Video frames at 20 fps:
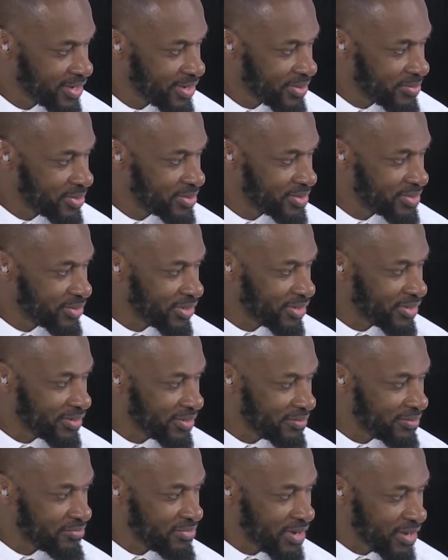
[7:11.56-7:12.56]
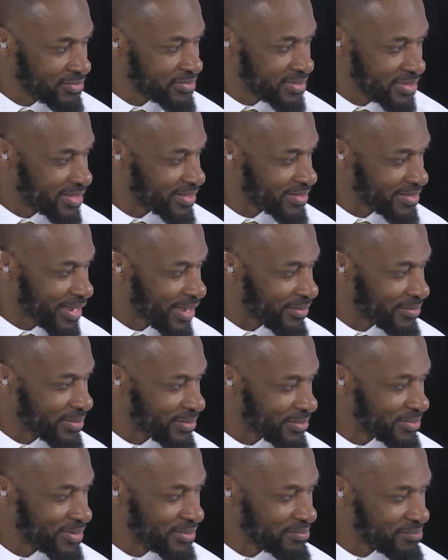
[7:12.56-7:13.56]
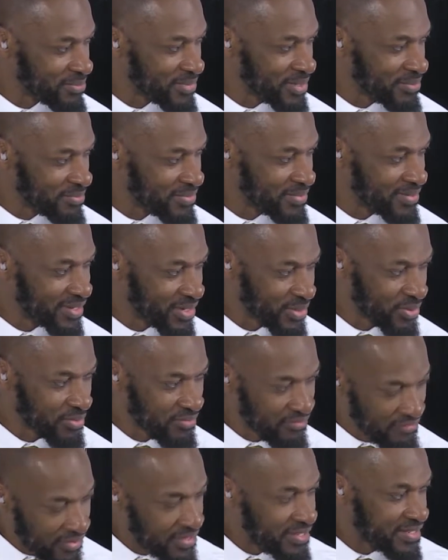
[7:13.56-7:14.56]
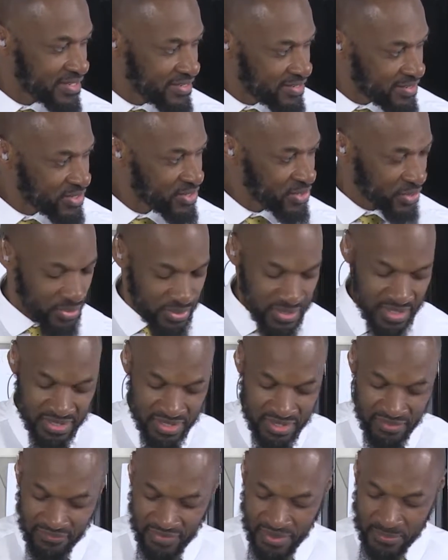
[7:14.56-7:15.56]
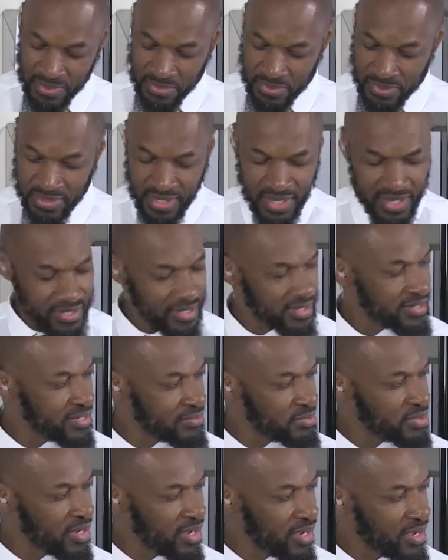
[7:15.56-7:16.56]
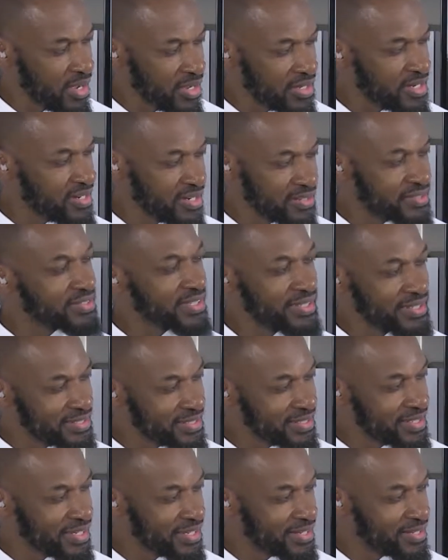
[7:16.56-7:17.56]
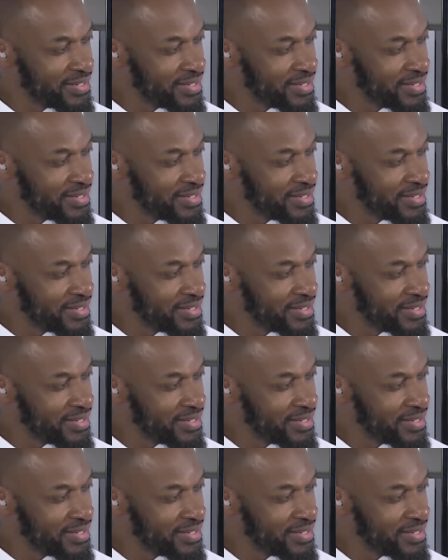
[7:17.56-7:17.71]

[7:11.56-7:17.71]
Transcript: would knock around dinner time with the friends and associates of the family would. It seemed to, I didn't understand as a kid.